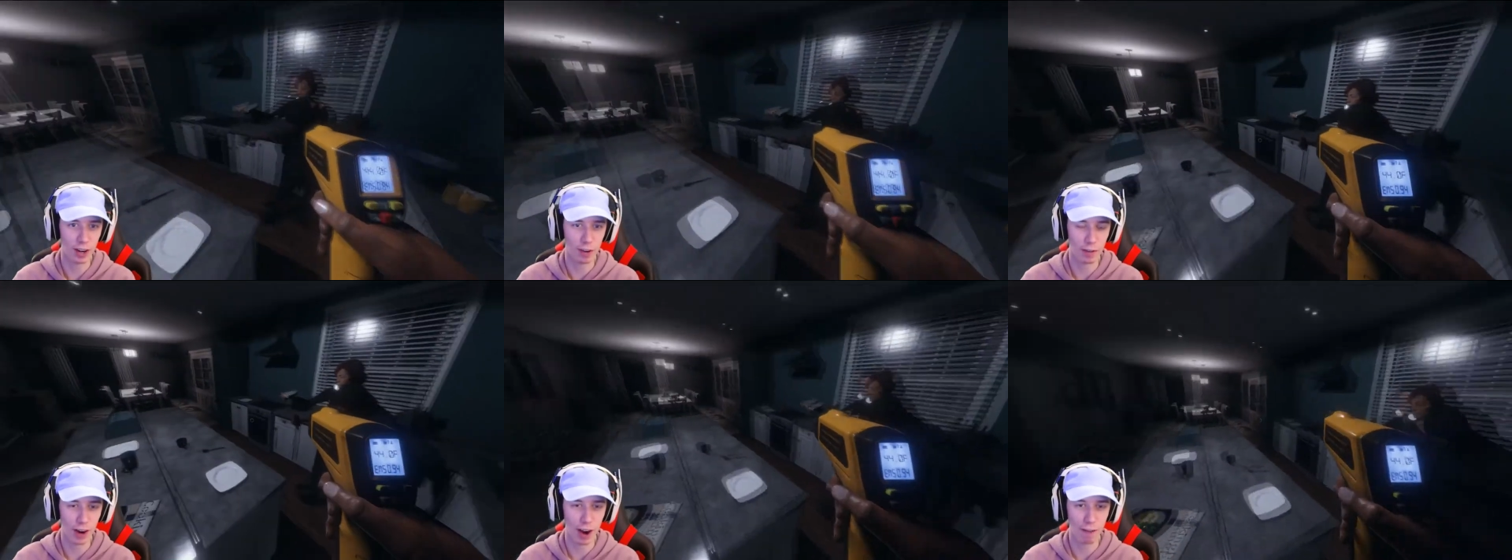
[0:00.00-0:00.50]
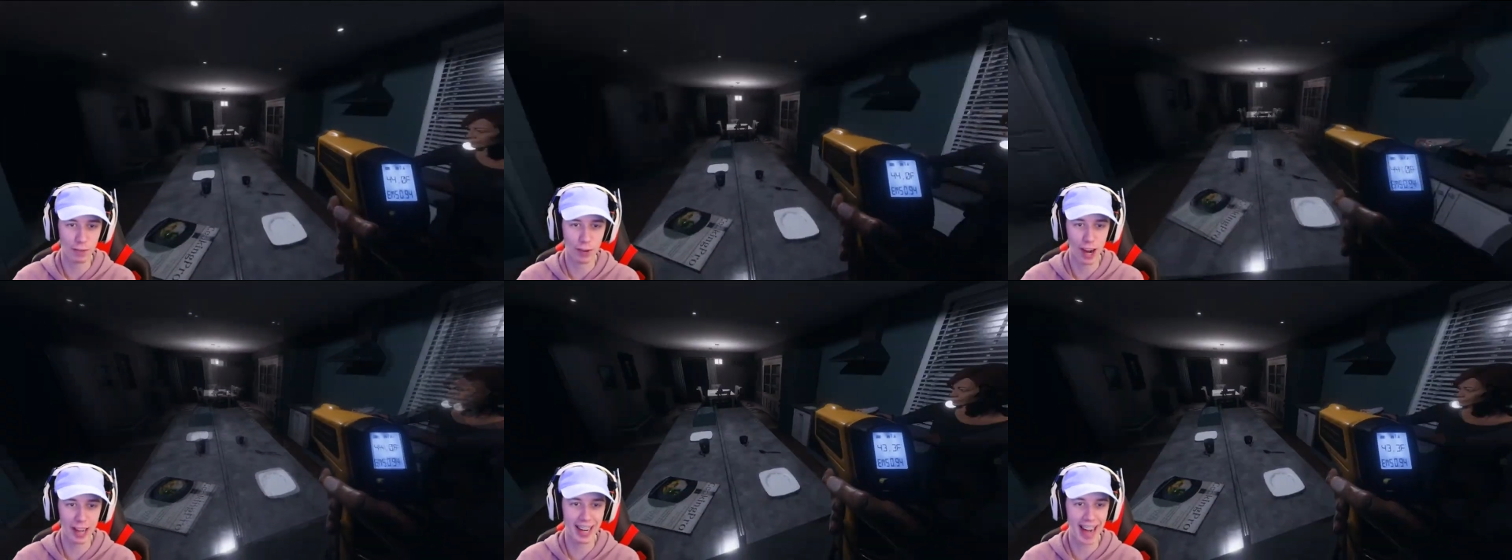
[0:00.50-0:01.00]
over our
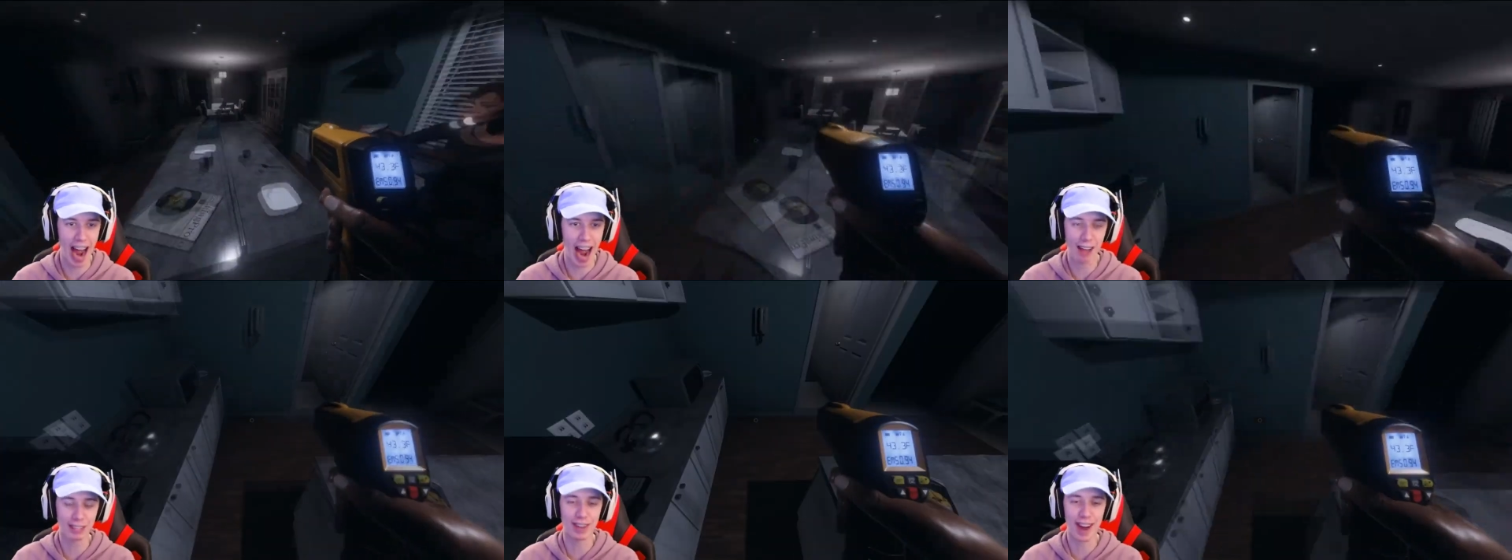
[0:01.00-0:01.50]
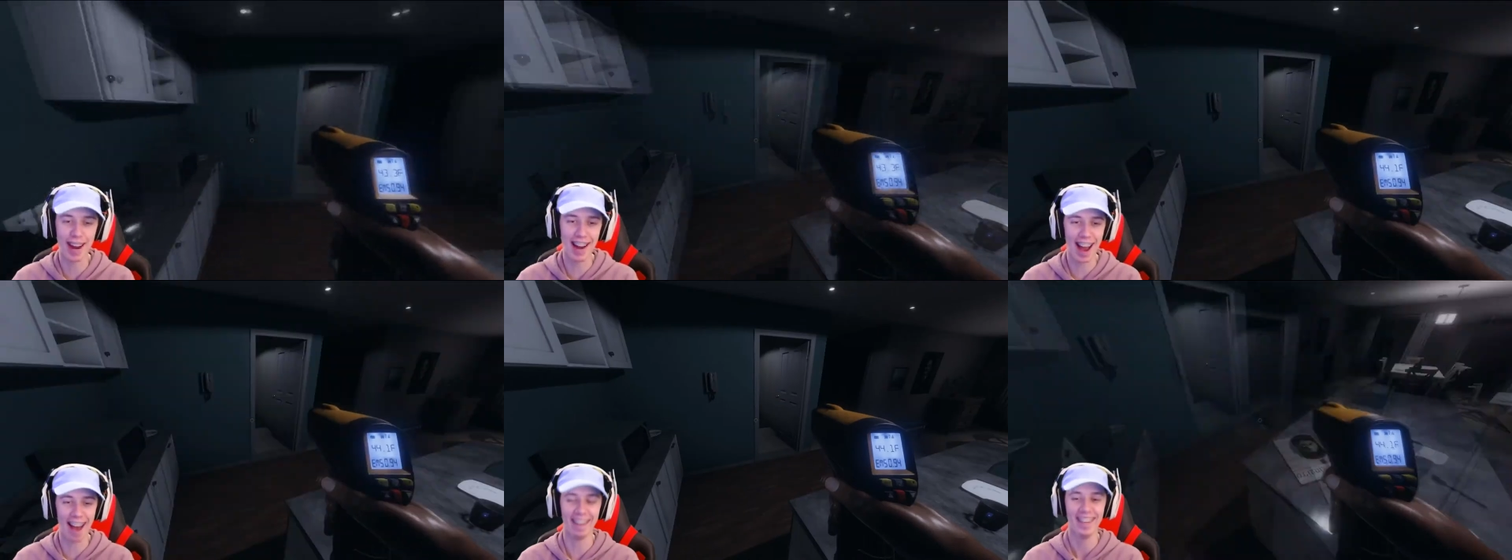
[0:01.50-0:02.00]
freaking house right
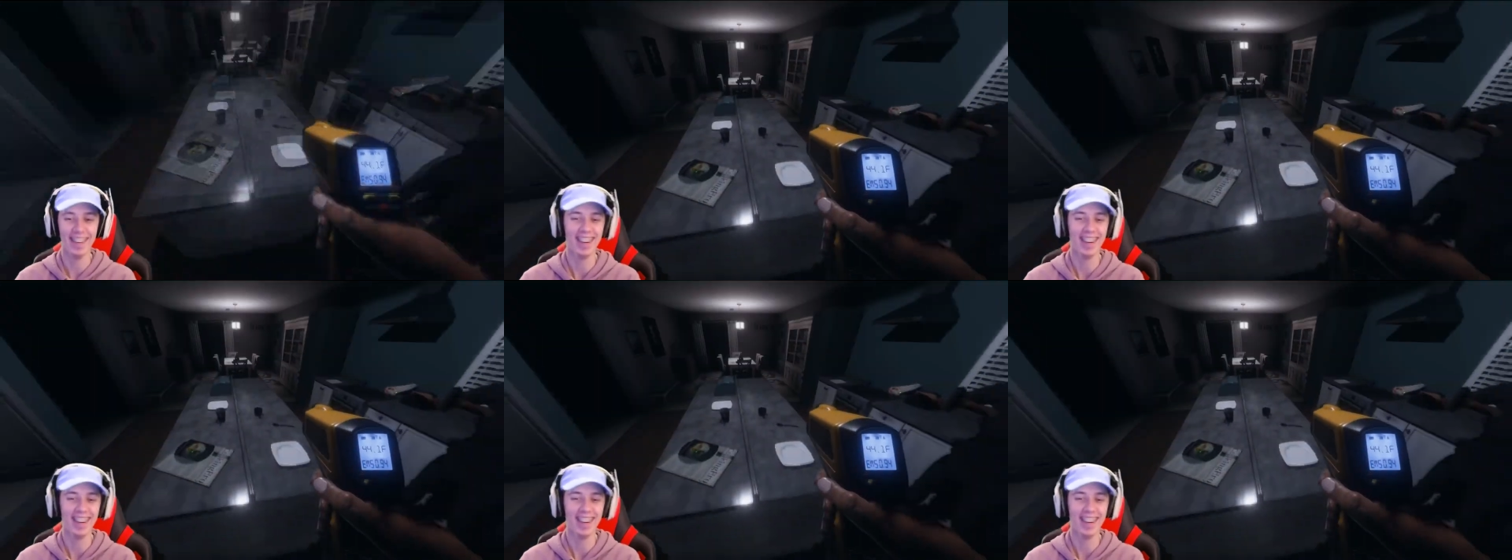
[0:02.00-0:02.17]
now.